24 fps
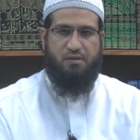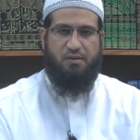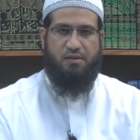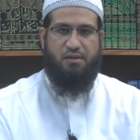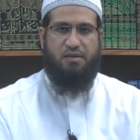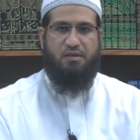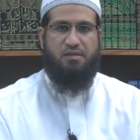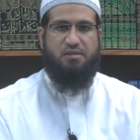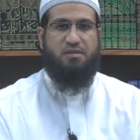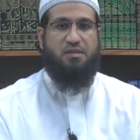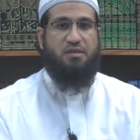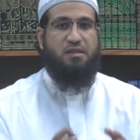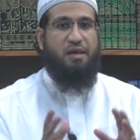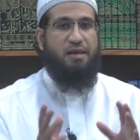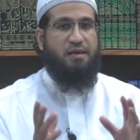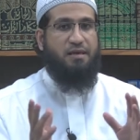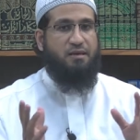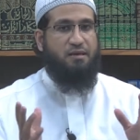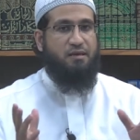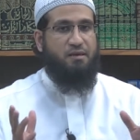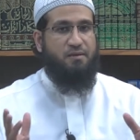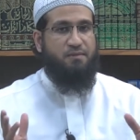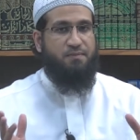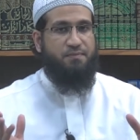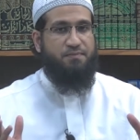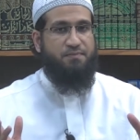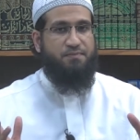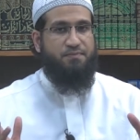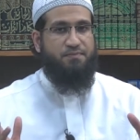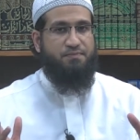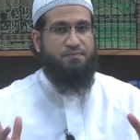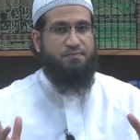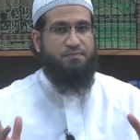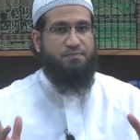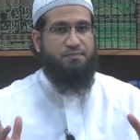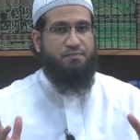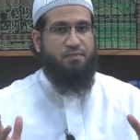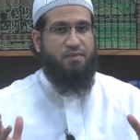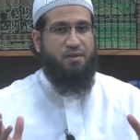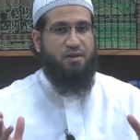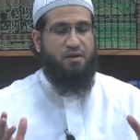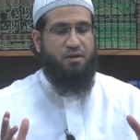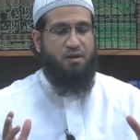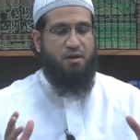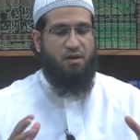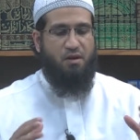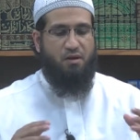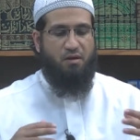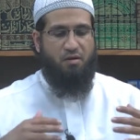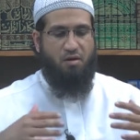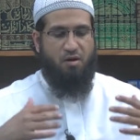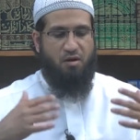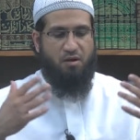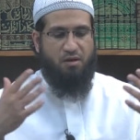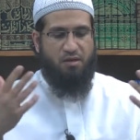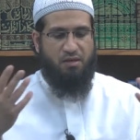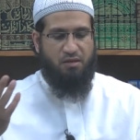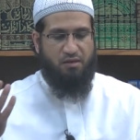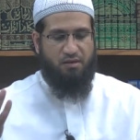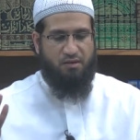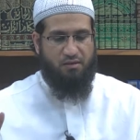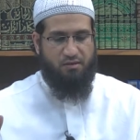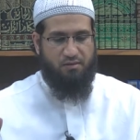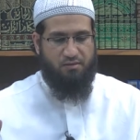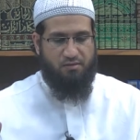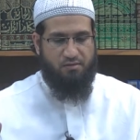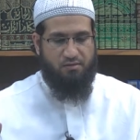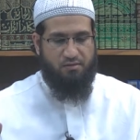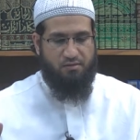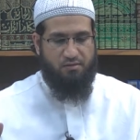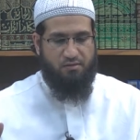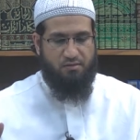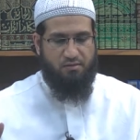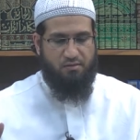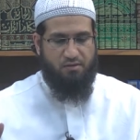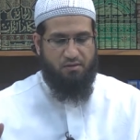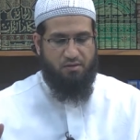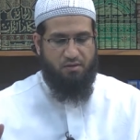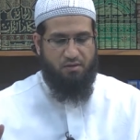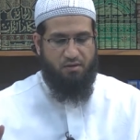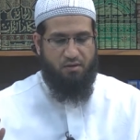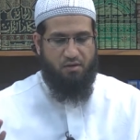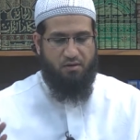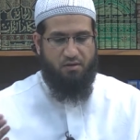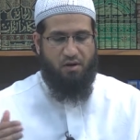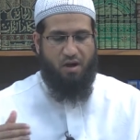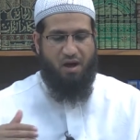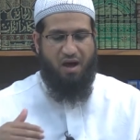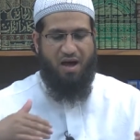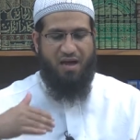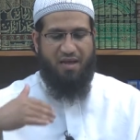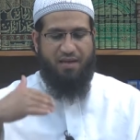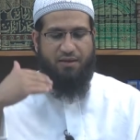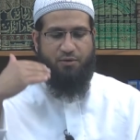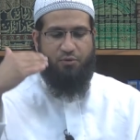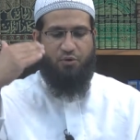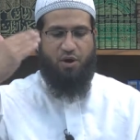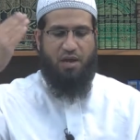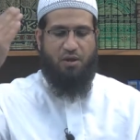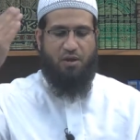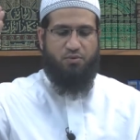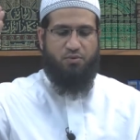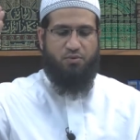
is like a garden on high ground